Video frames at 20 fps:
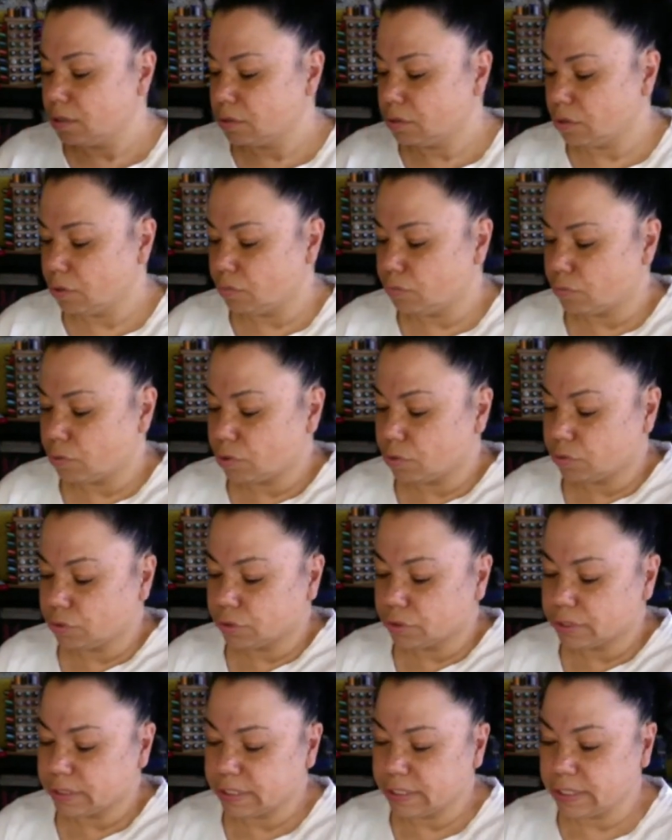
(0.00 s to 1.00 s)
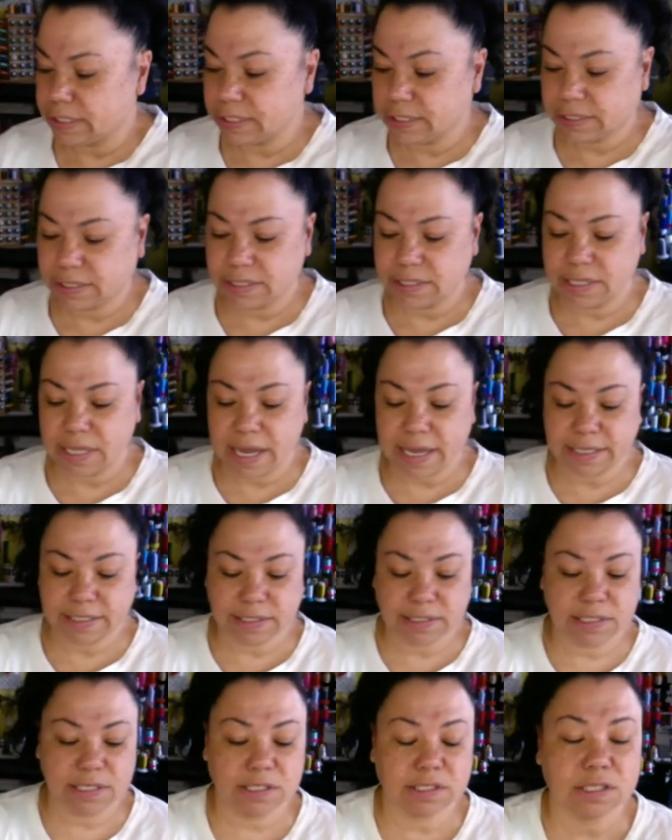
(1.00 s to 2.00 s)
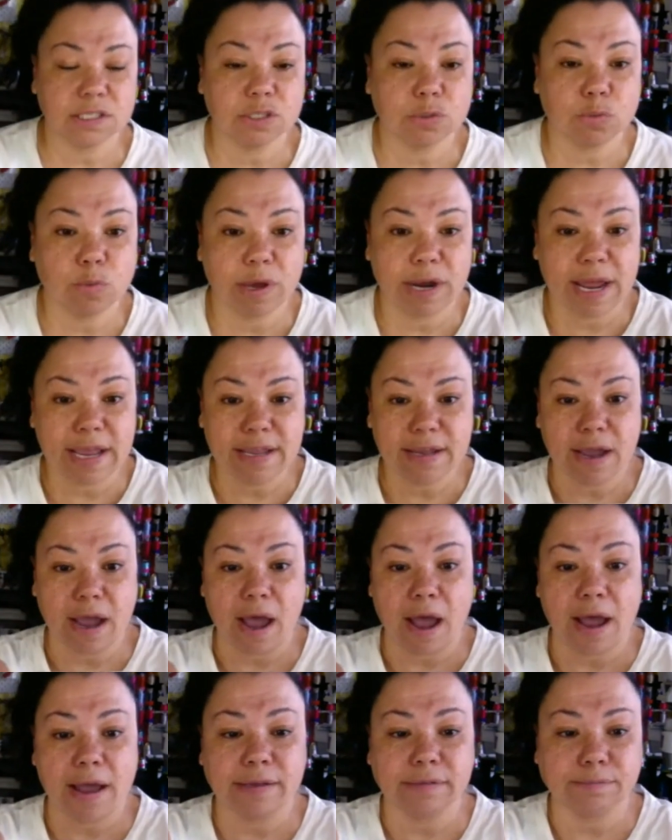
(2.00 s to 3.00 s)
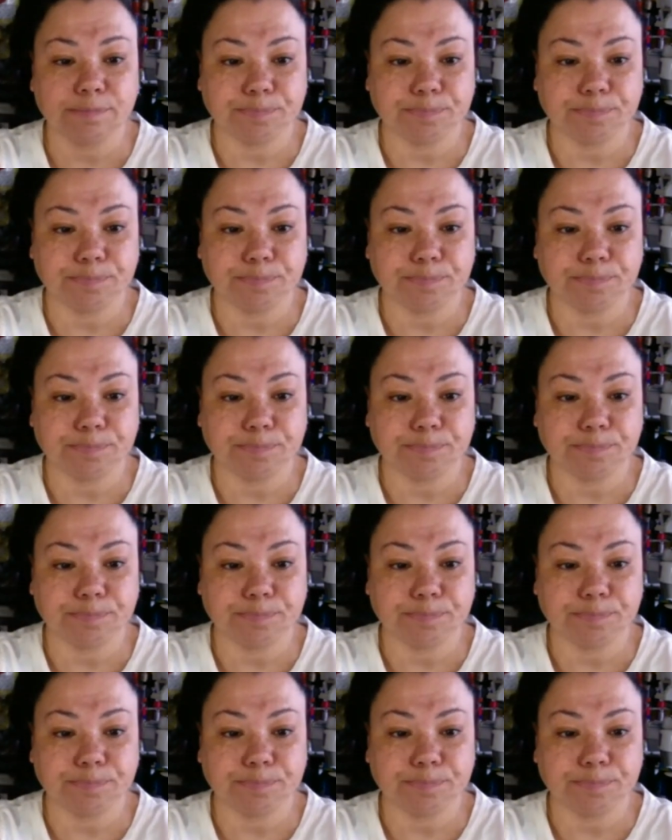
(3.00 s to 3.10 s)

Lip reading: The roller is nice. This is what I got.